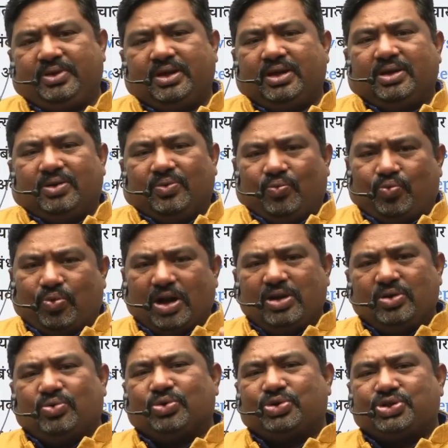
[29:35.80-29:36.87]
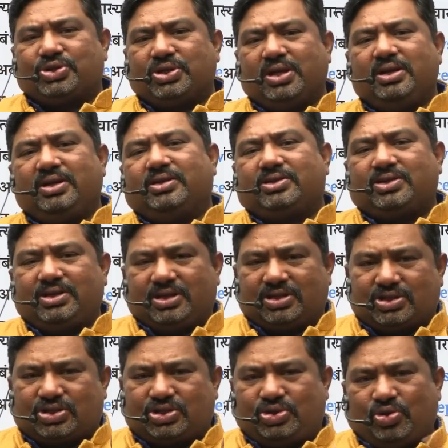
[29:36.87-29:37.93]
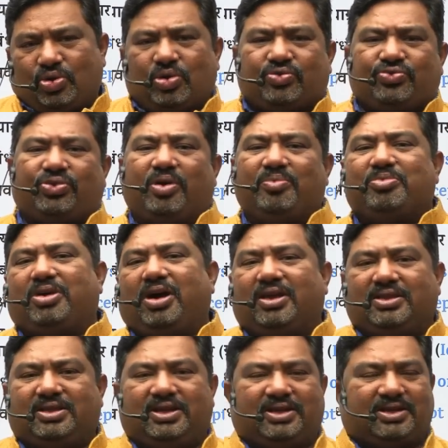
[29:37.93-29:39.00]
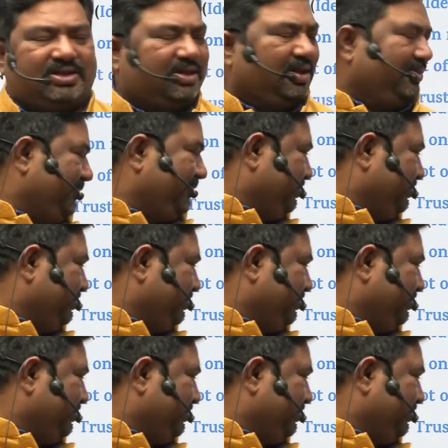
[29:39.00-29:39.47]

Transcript: one question is sure from Gandhi itself.